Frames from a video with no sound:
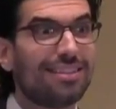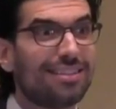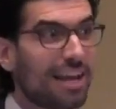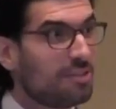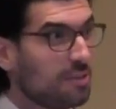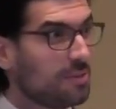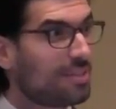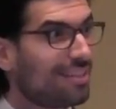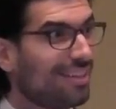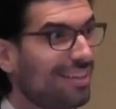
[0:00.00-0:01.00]

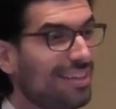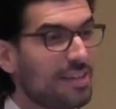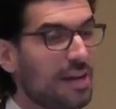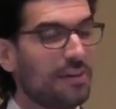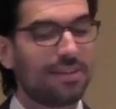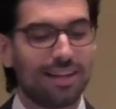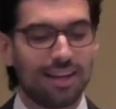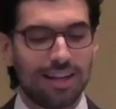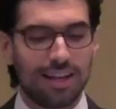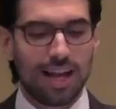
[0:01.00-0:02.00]
tattoos, you know?
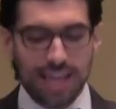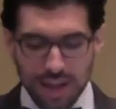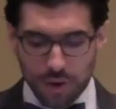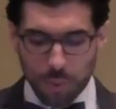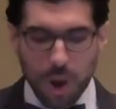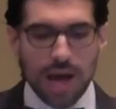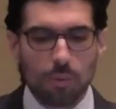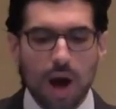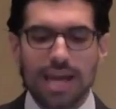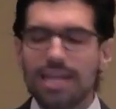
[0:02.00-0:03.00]
Again,
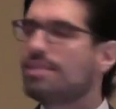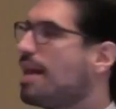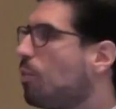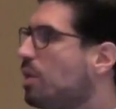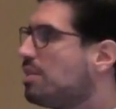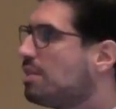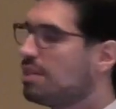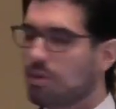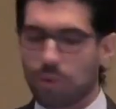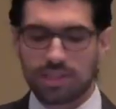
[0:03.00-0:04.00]
why is that? What's
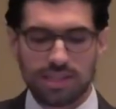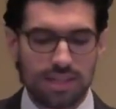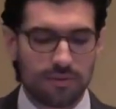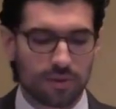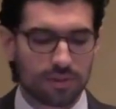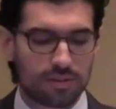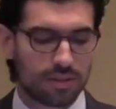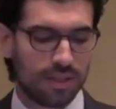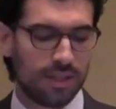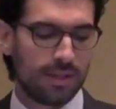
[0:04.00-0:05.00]
the difference?
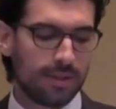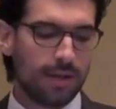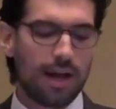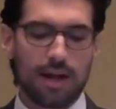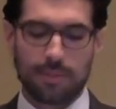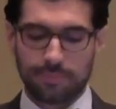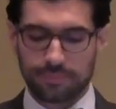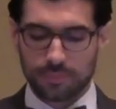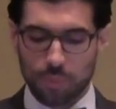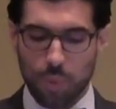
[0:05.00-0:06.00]

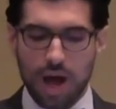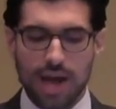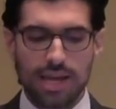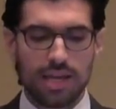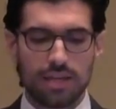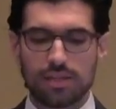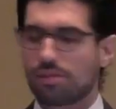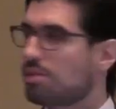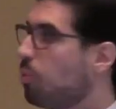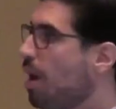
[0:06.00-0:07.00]
Why
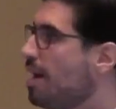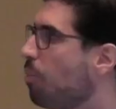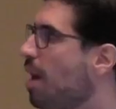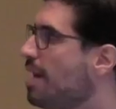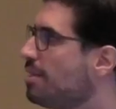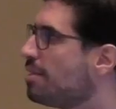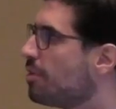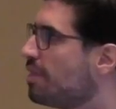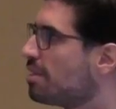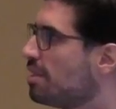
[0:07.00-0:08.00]
is
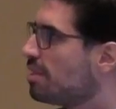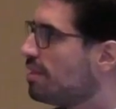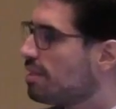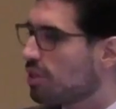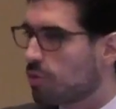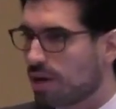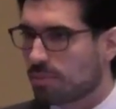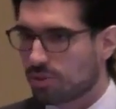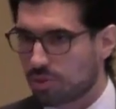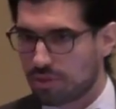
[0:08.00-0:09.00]
there this
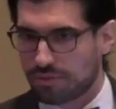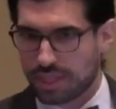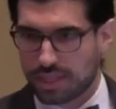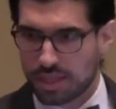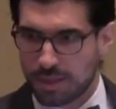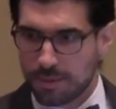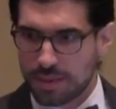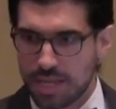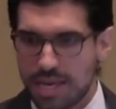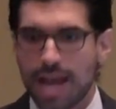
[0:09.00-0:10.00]
incredible sort of like
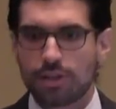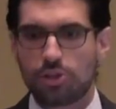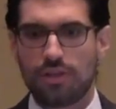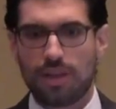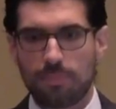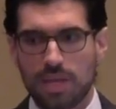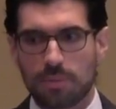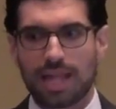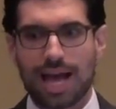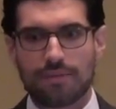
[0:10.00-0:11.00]
connection that
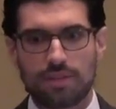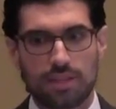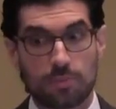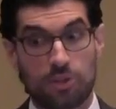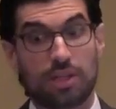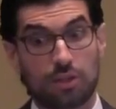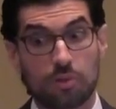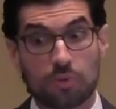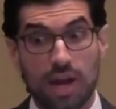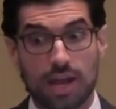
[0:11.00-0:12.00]
people have to these
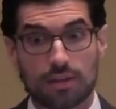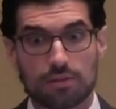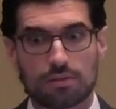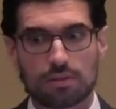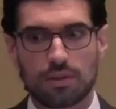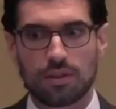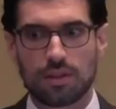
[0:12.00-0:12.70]
particular brands?